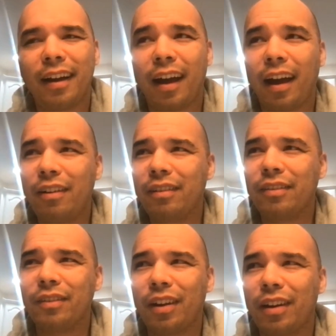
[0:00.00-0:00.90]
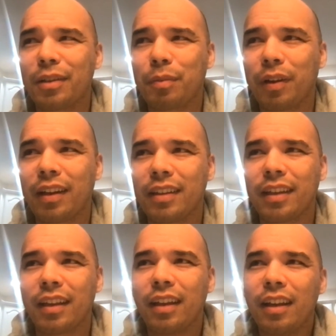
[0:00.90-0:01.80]
I don't even know how to explain it. It's
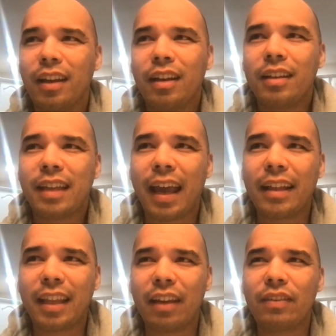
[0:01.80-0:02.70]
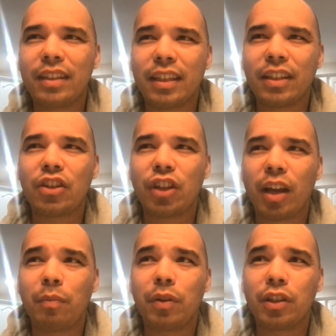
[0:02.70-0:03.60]
like Tank Davis is a
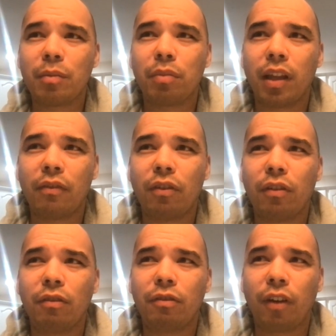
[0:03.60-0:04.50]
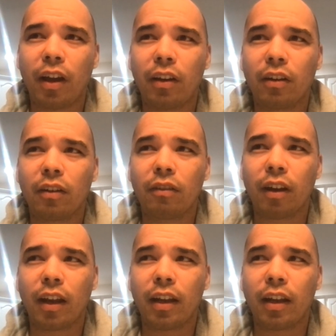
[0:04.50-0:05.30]
championship level fighter, right?